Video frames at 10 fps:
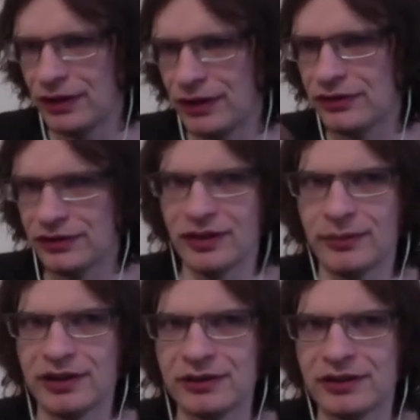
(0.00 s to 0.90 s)
to
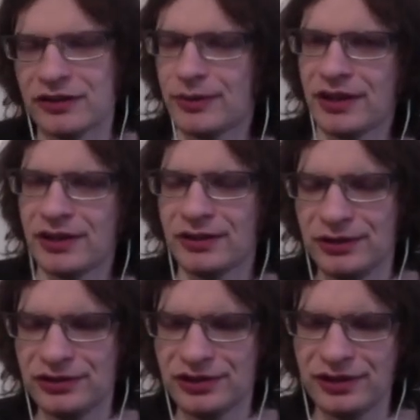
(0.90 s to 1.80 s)
somebody who gets the mic in the
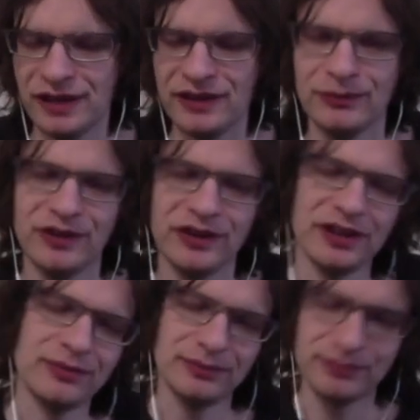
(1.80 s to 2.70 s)
future, and then
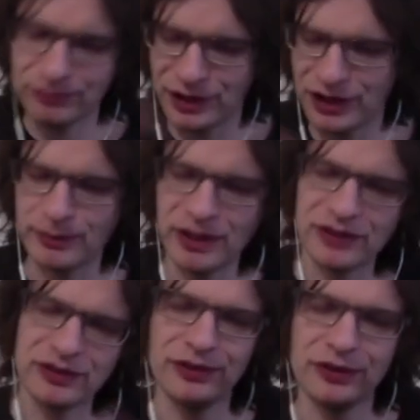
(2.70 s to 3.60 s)
when it goes
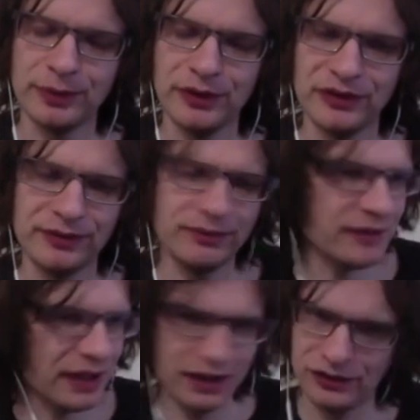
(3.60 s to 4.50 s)
back to the first
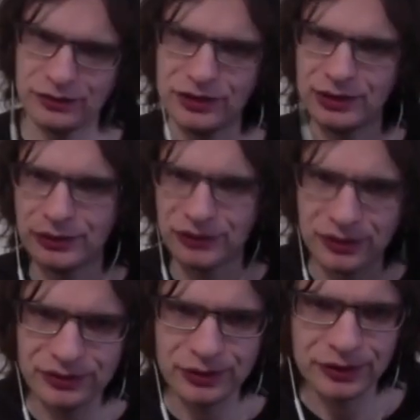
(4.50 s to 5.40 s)
person, again, it just recalls
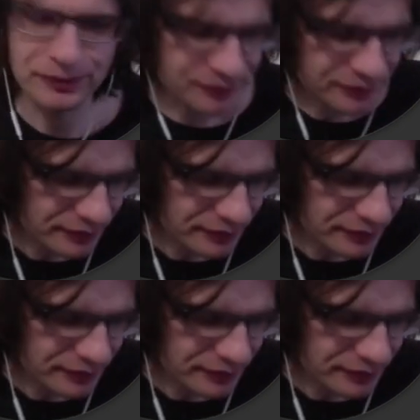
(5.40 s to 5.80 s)
it all for you.